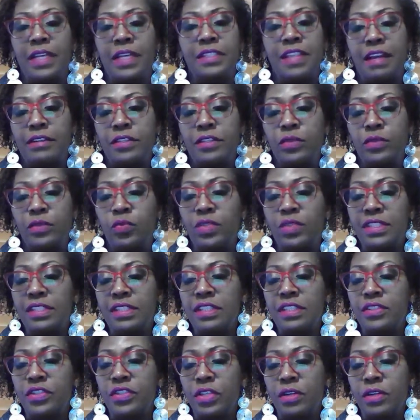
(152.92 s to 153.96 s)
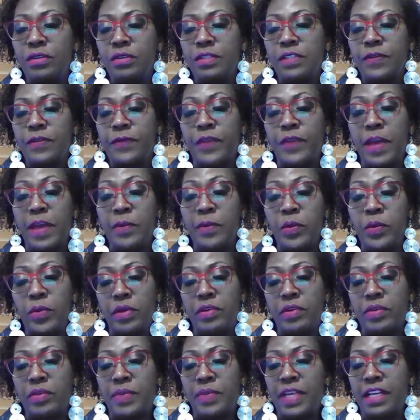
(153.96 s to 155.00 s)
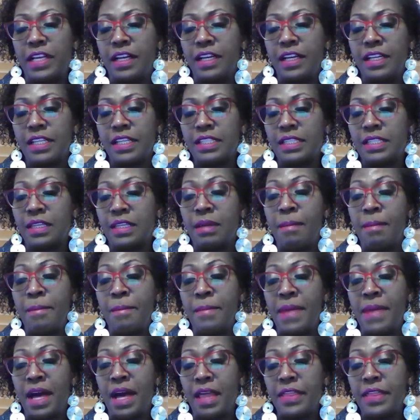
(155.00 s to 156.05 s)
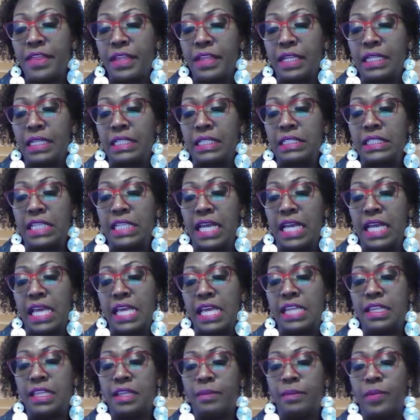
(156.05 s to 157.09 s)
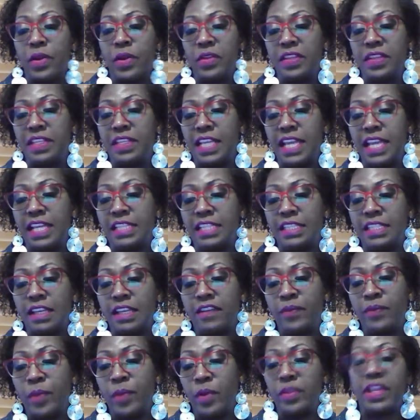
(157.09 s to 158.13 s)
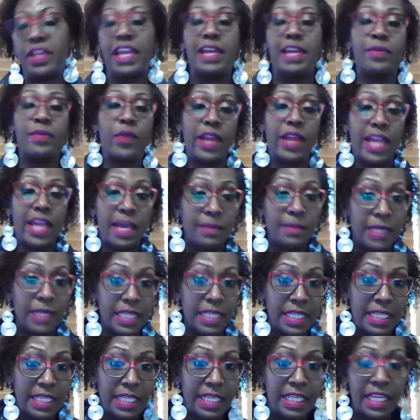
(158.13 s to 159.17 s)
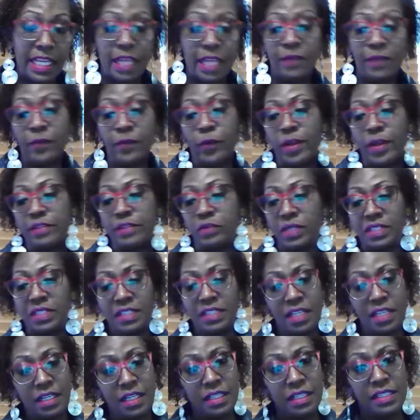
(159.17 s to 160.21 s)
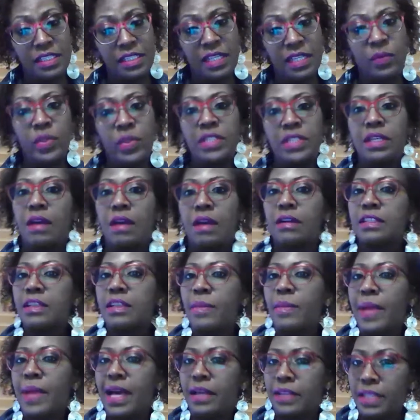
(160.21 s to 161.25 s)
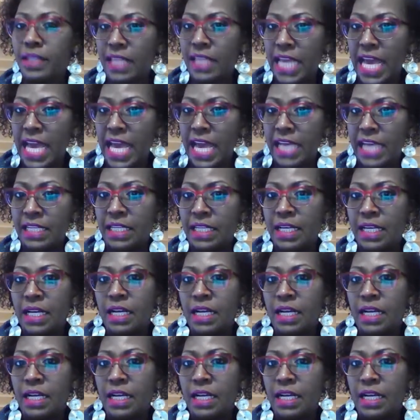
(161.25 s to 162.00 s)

Dr. Woodson chose February because the month contained the birthdays of both Abraham Lincoln and Frederick Douglass, and we talked about that